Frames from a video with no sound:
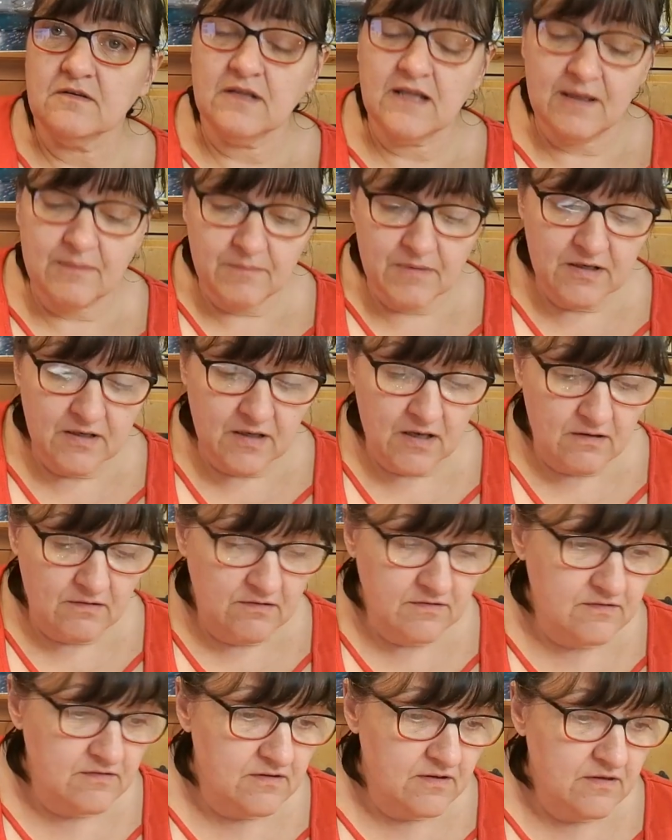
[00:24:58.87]
let me know?
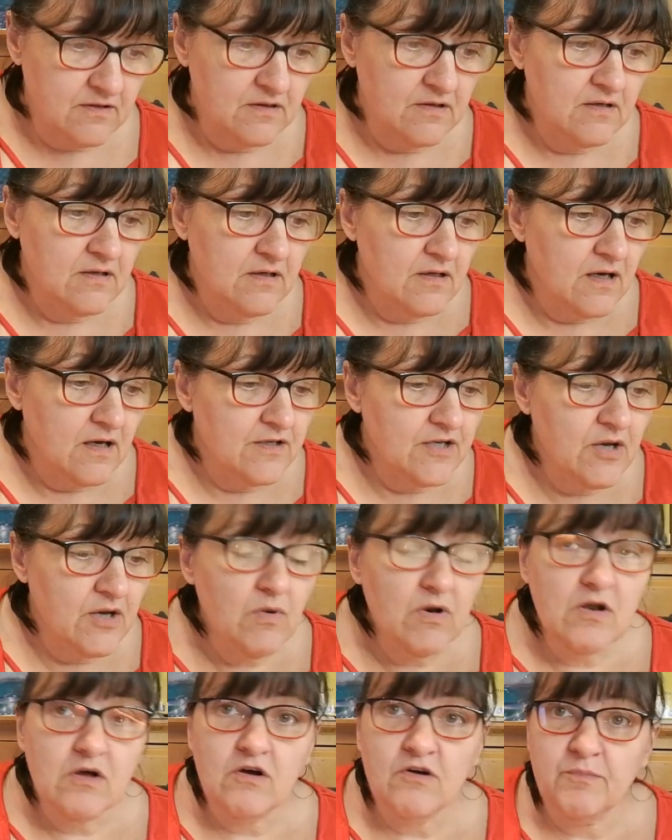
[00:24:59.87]
Because I know
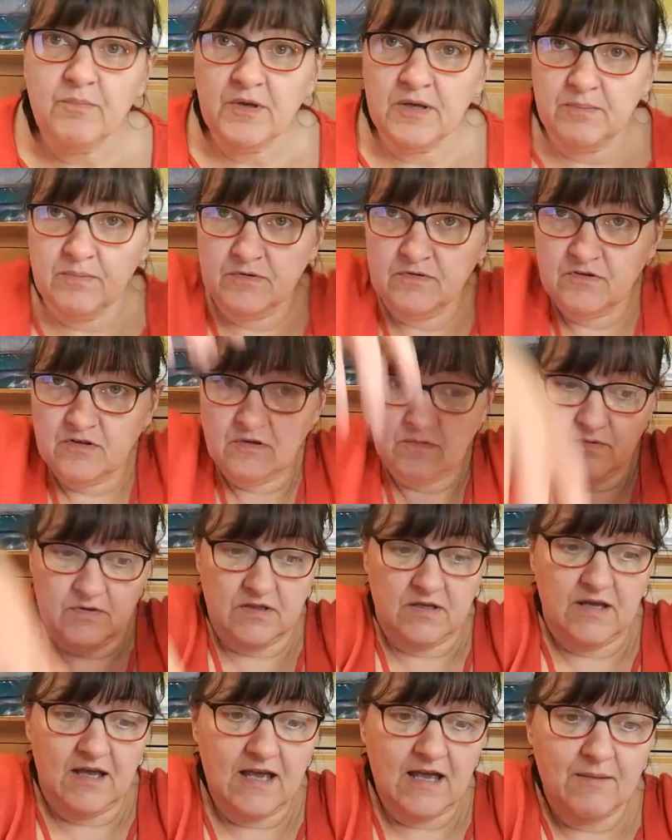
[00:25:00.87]
a lot of people do it with a
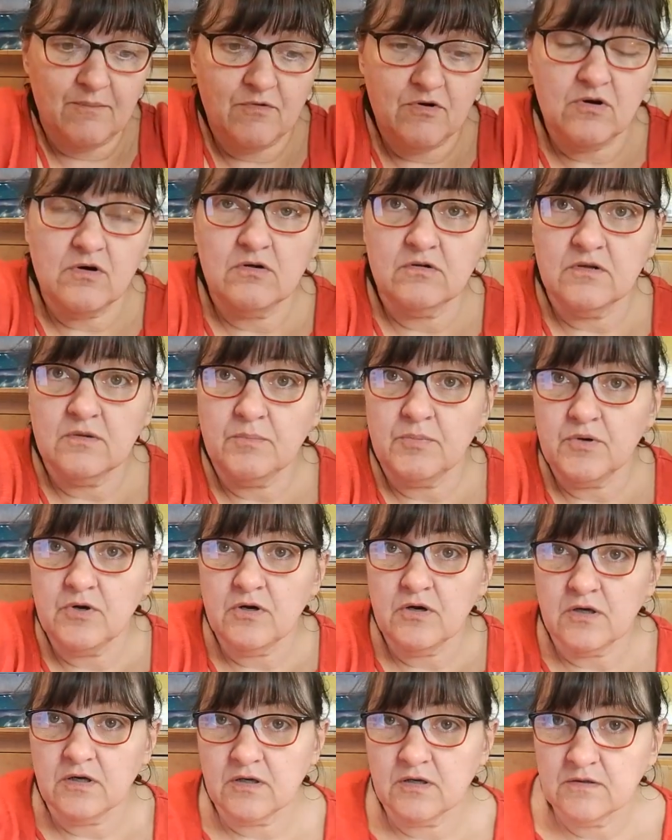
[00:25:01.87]
camera on the
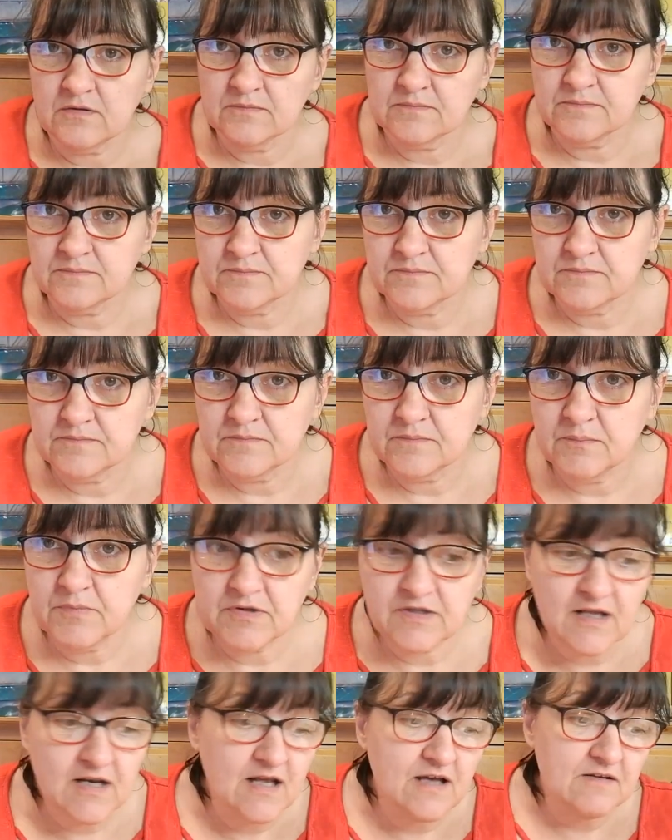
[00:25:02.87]
book, but
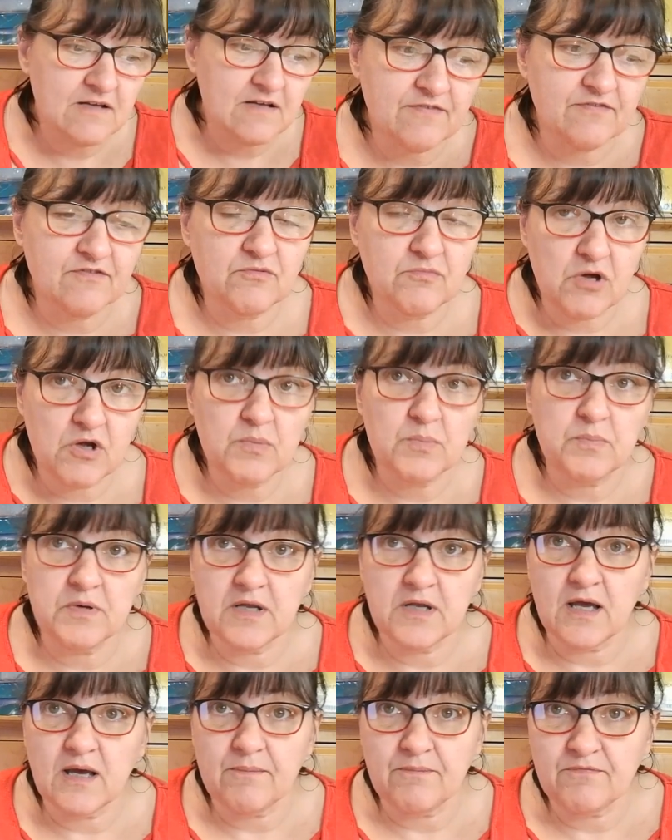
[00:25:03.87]
then I'd to open
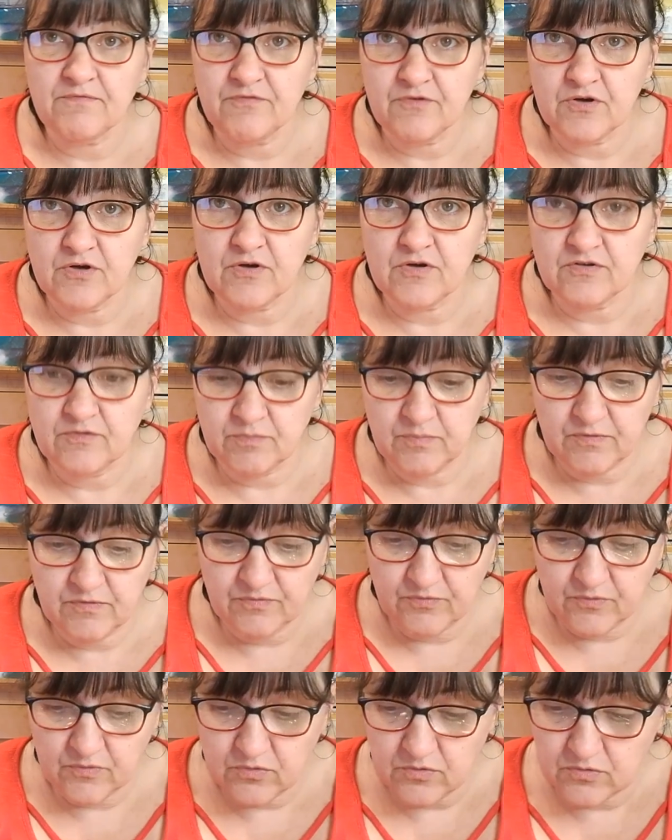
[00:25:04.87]
it up first
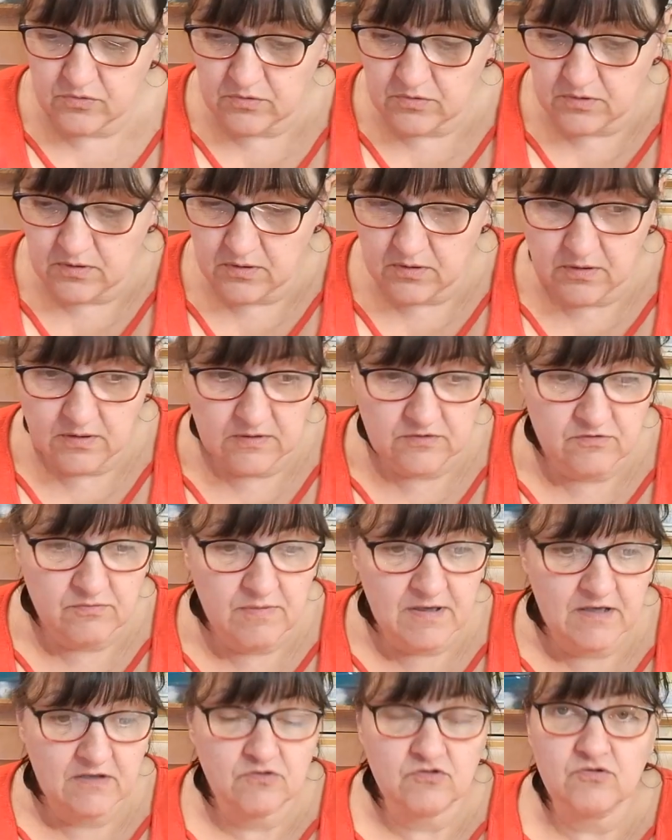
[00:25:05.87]
before to
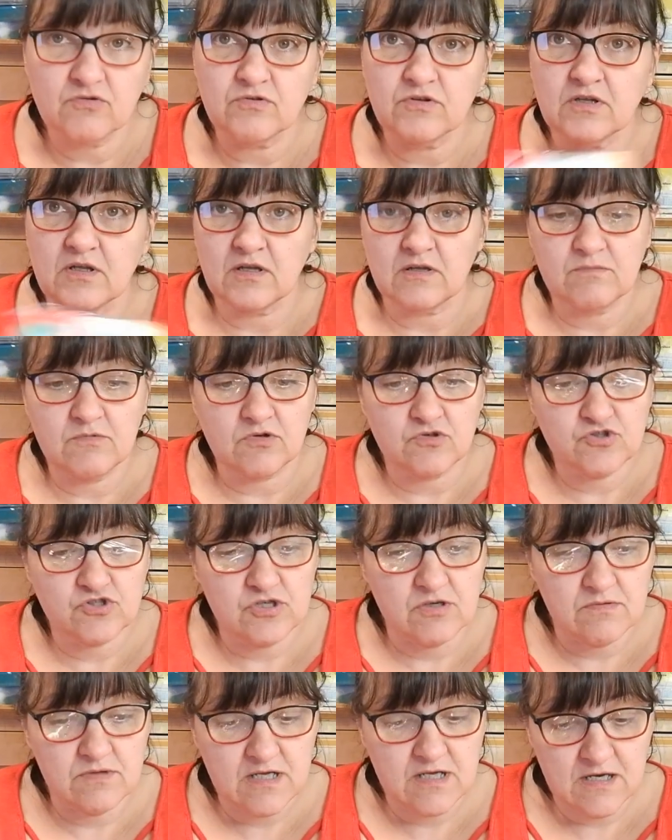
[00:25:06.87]
make sure that I'm not
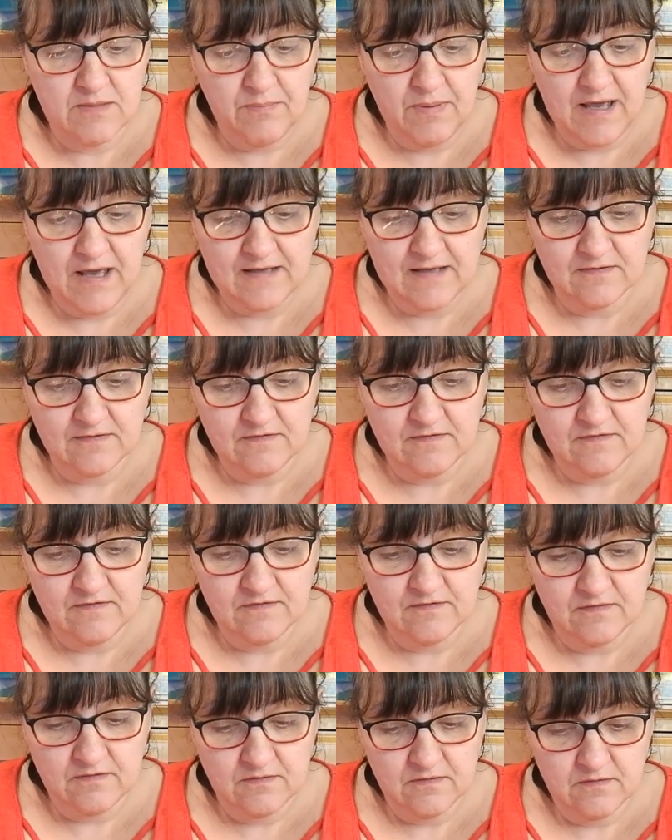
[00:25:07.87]
showing any
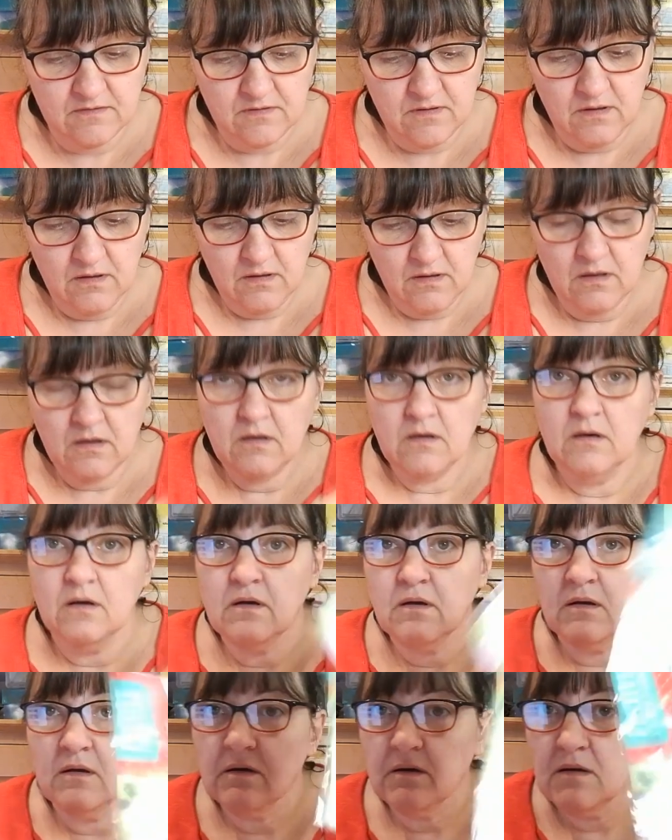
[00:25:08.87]
patterns. Can
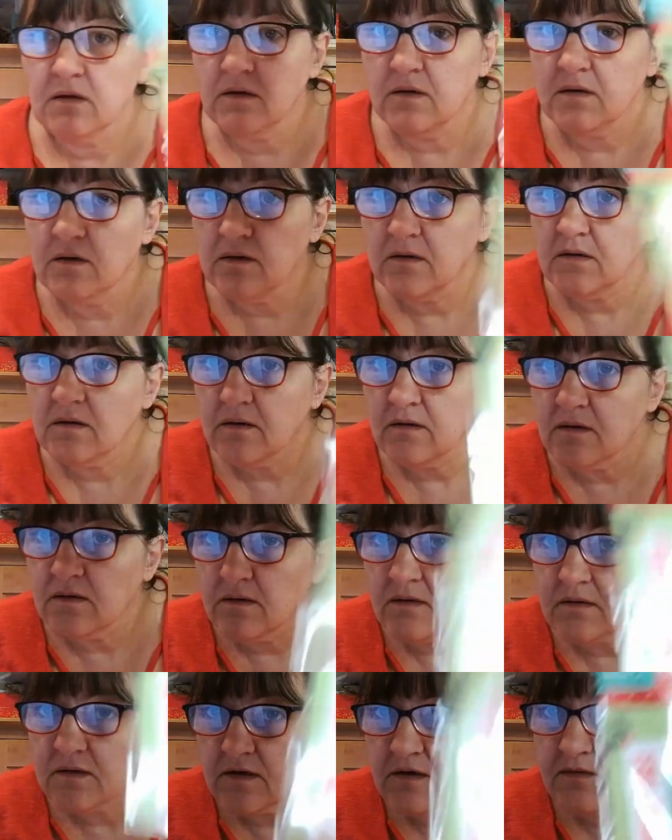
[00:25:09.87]

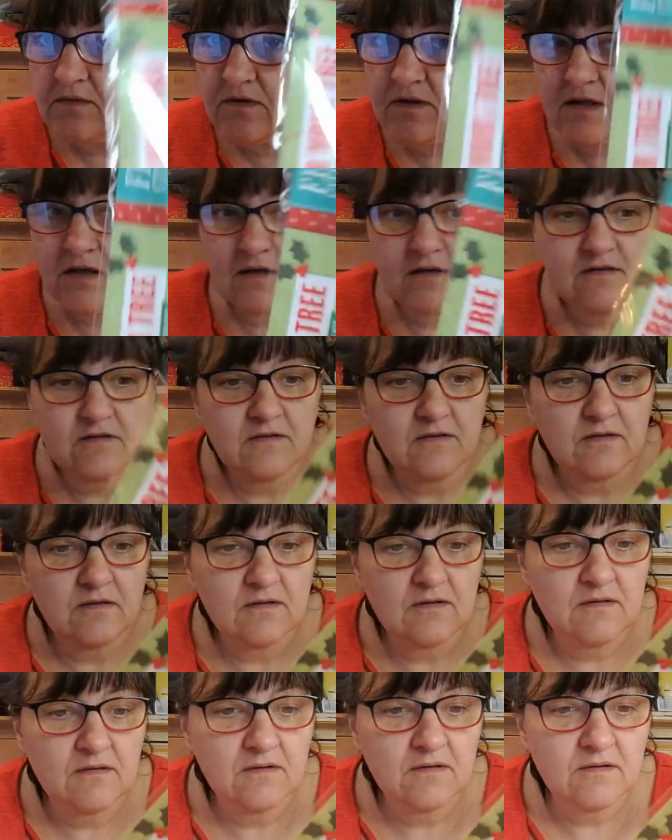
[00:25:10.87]
you hear that?
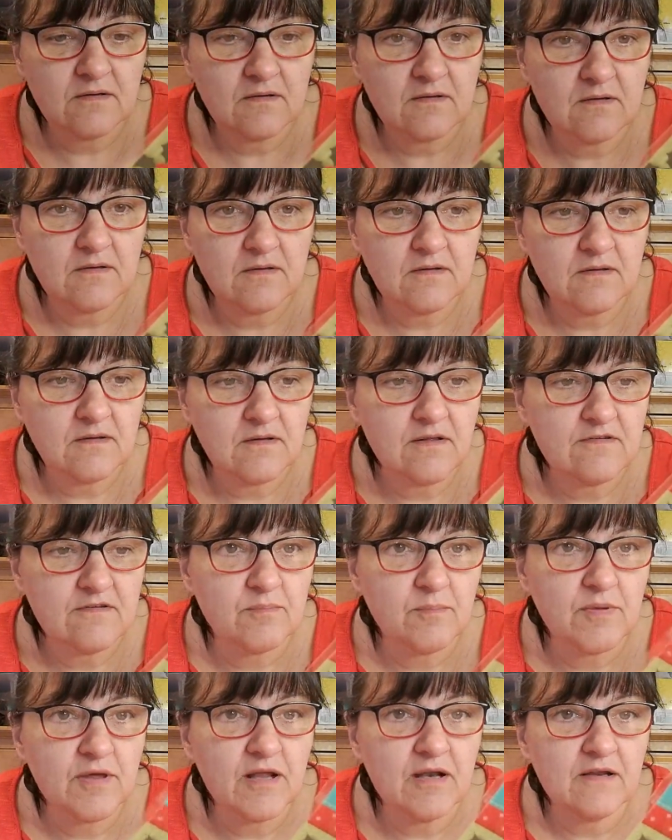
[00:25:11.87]
There's a
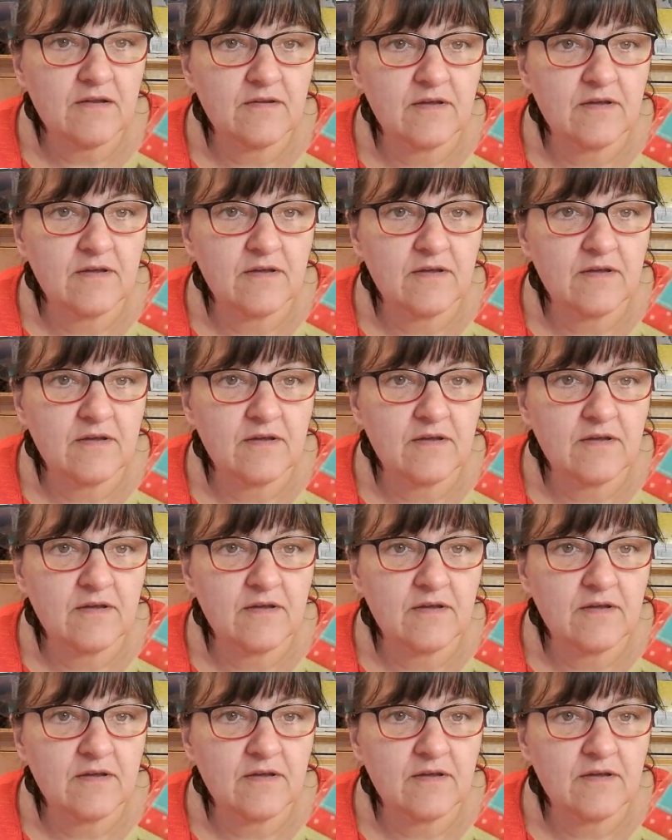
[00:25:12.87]
bell in